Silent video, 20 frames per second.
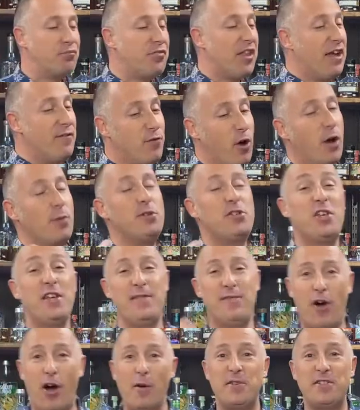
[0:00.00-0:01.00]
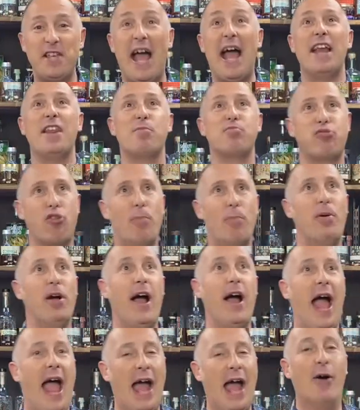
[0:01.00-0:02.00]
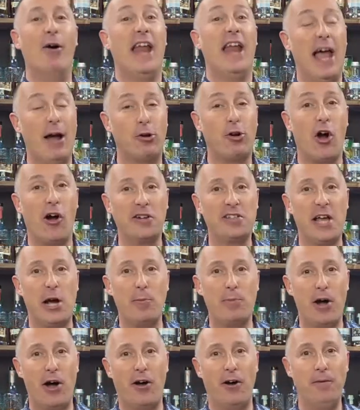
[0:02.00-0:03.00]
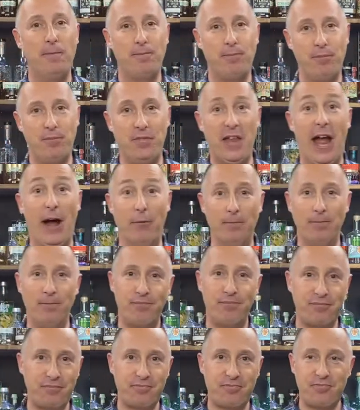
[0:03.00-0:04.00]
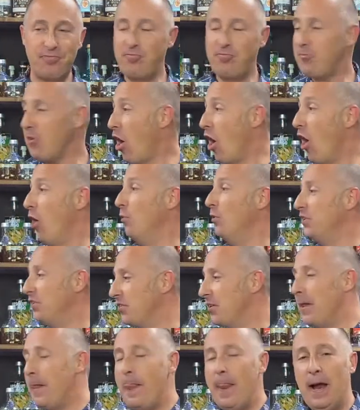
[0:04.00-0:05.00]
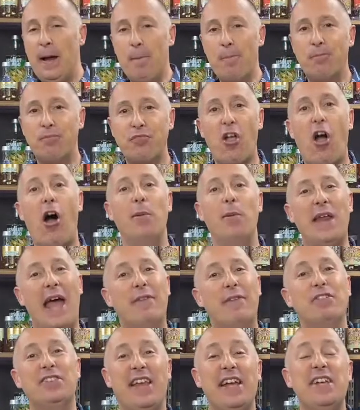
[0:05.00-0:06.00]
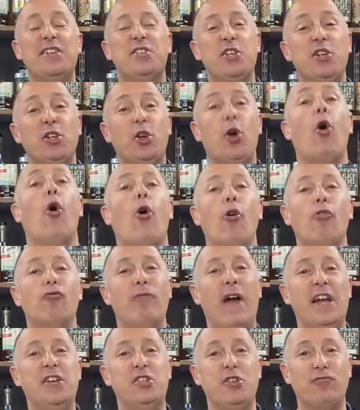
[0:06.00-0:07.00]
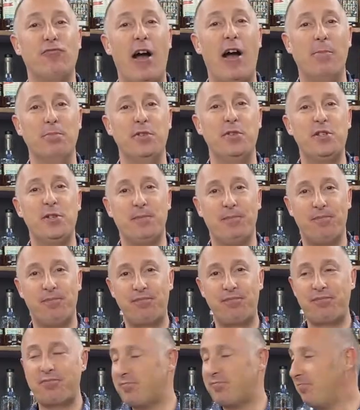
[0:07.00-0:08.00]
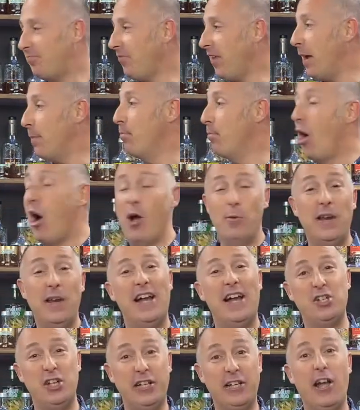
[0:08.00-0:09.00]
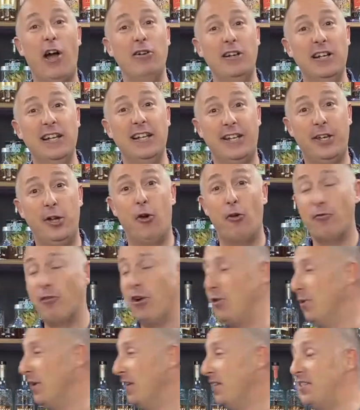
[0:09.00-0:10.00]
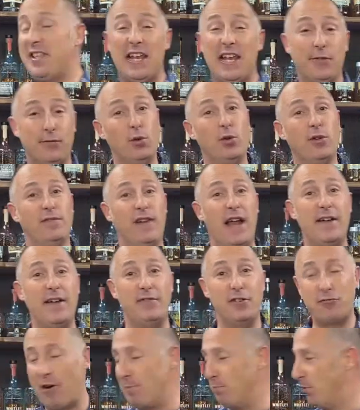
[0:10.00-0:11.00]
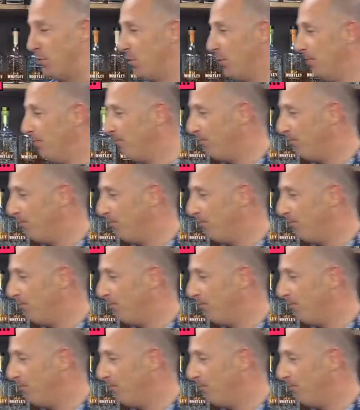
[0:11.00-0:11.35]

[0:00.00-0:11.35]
if I had a proper out and out cocktail bar now, I would have a decent core range of rums, but I would actually go the liqueur route instead of all the flavoured rums,